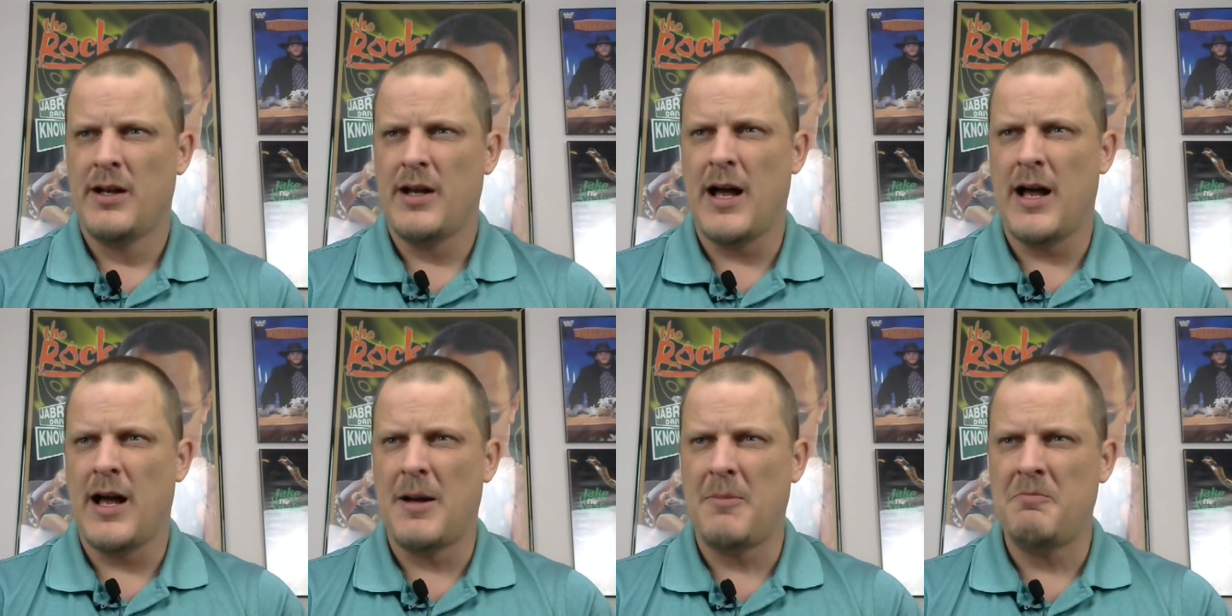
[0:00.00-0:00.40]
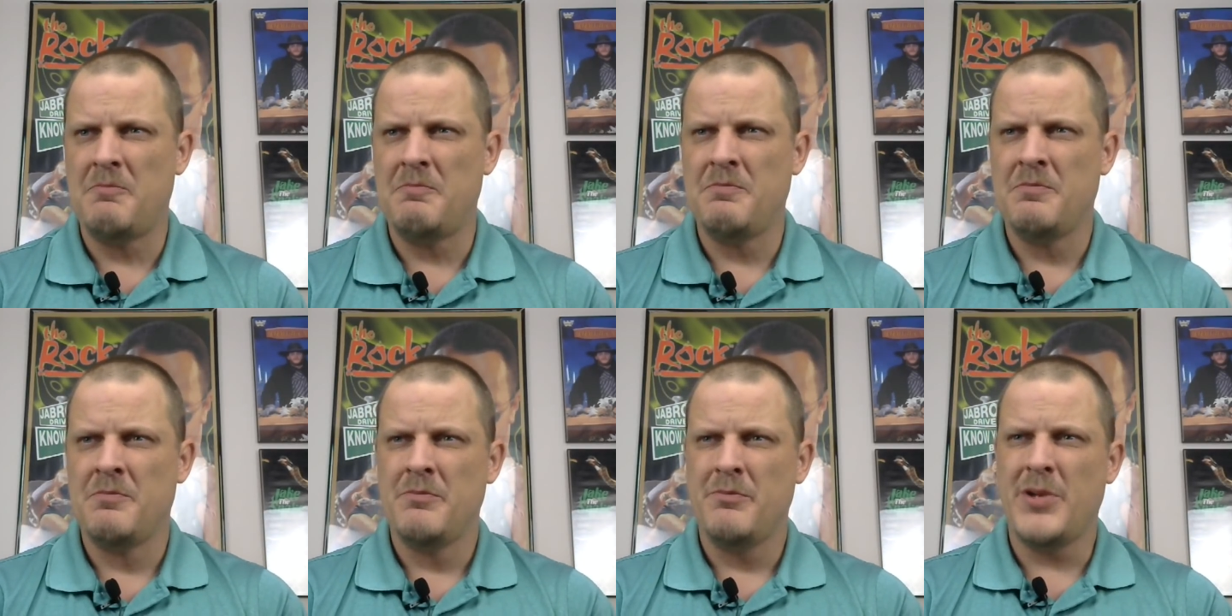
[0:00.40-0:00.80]

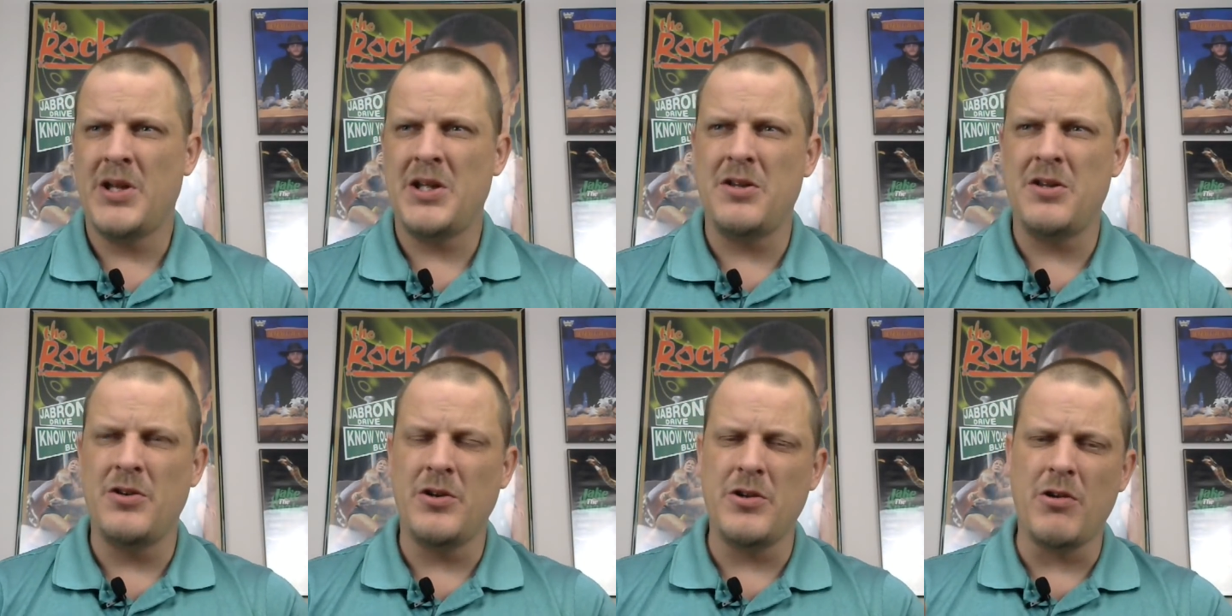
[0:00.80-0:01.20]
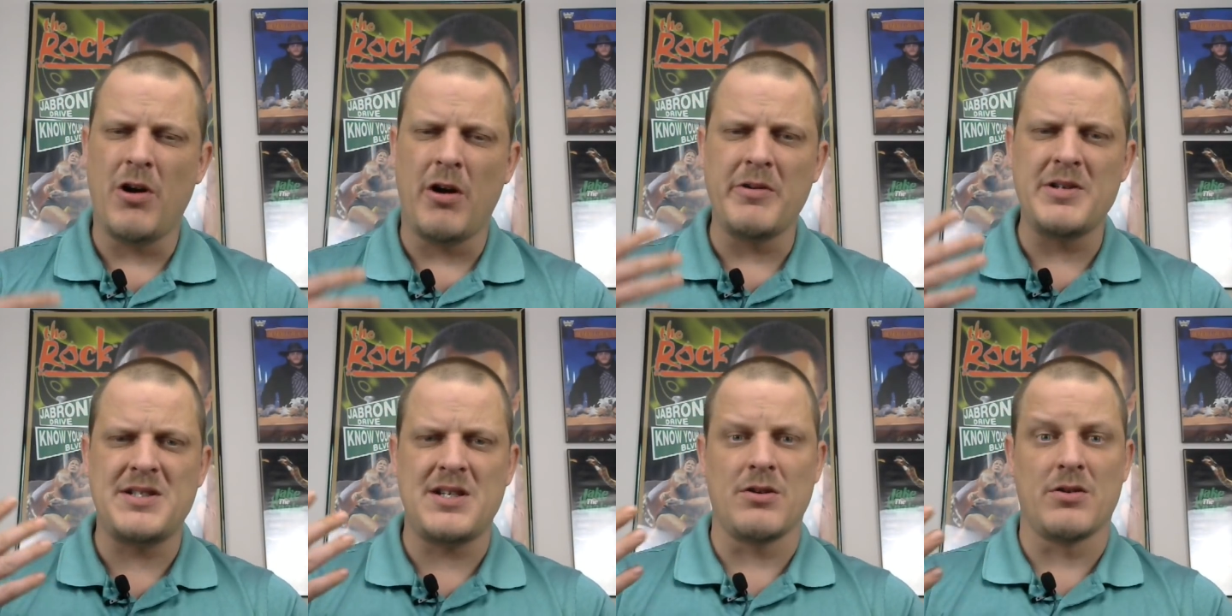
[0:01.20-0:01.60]
Um, but you know, you
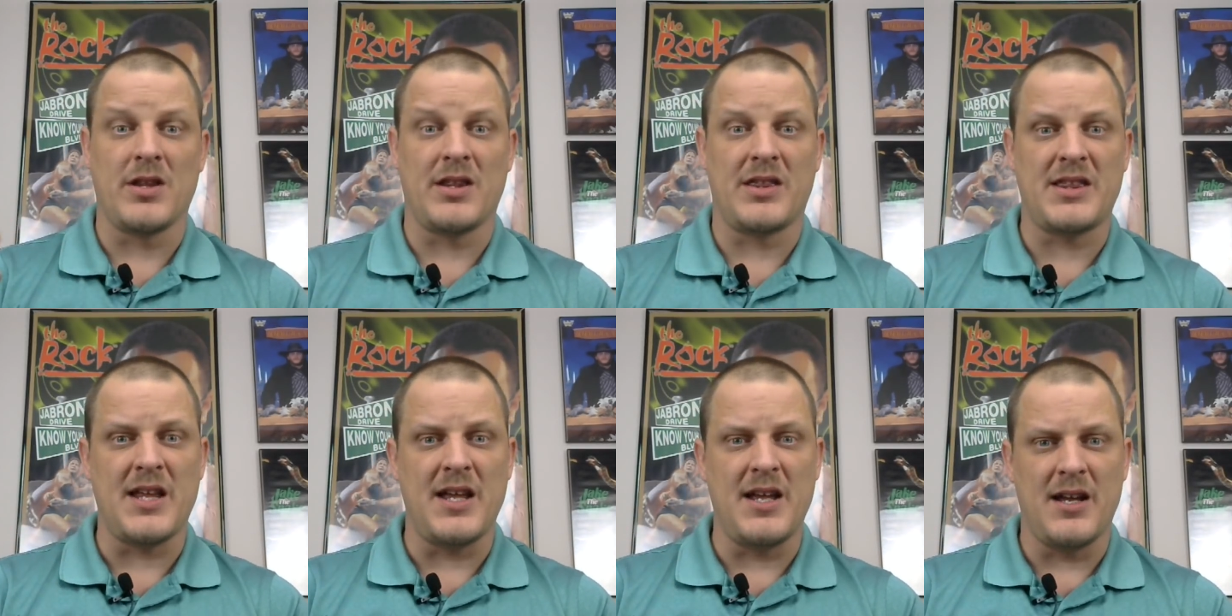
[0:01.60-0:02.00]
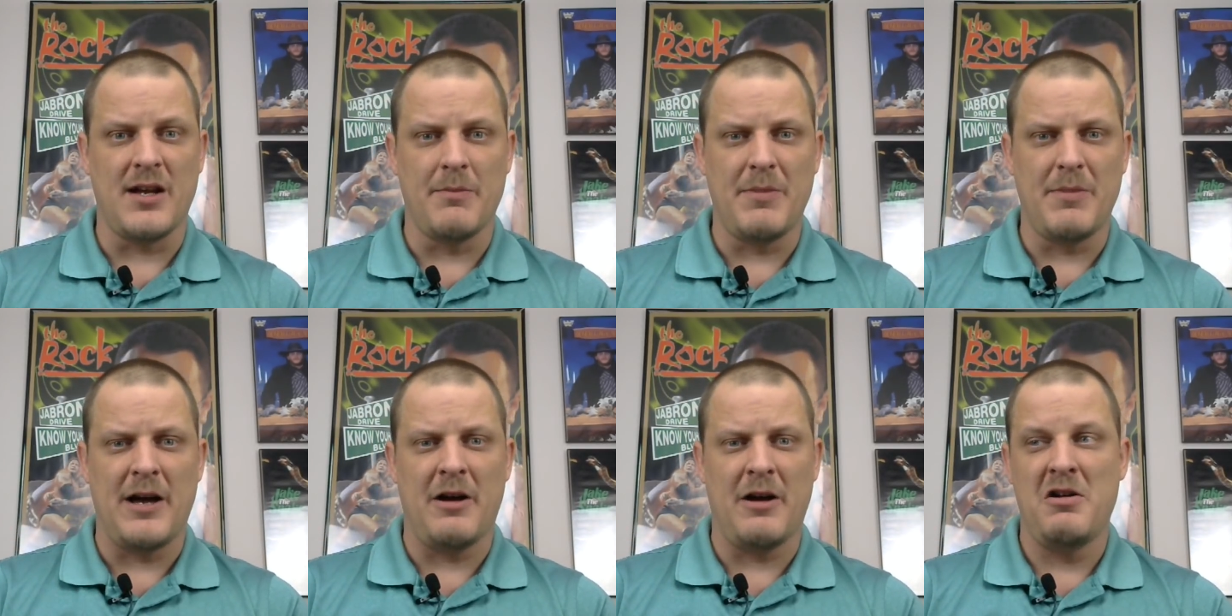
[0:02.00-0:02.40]
always hear the thing
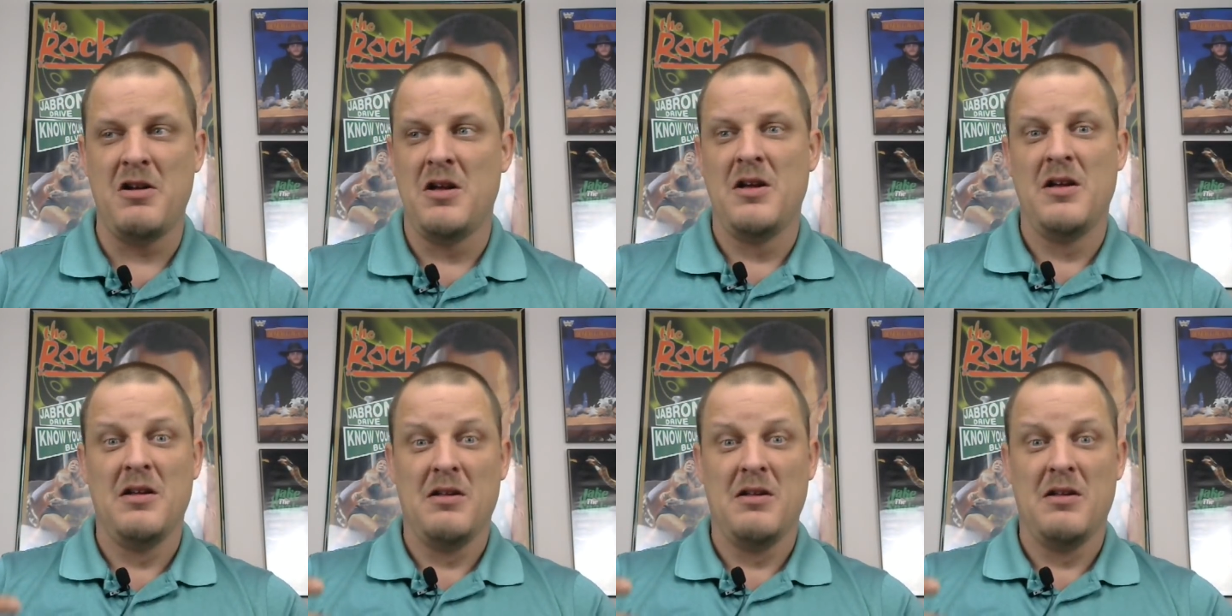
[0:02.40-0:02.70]
about